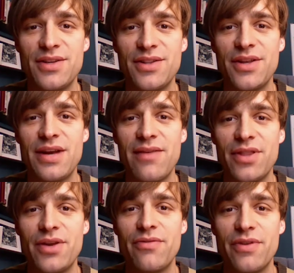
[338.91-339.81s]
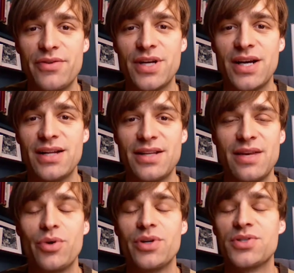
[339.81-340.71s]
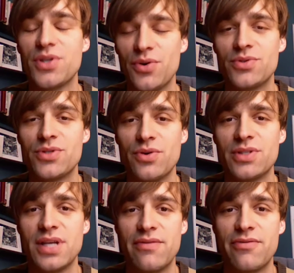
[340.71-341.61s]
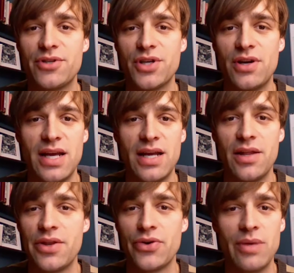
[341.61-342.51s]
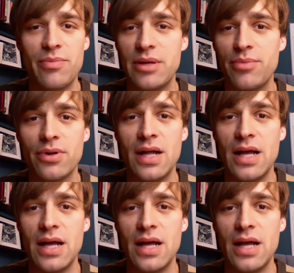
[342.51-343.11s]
They're having their 5th child, and we're so excited for Sean and Hannah. They're great people.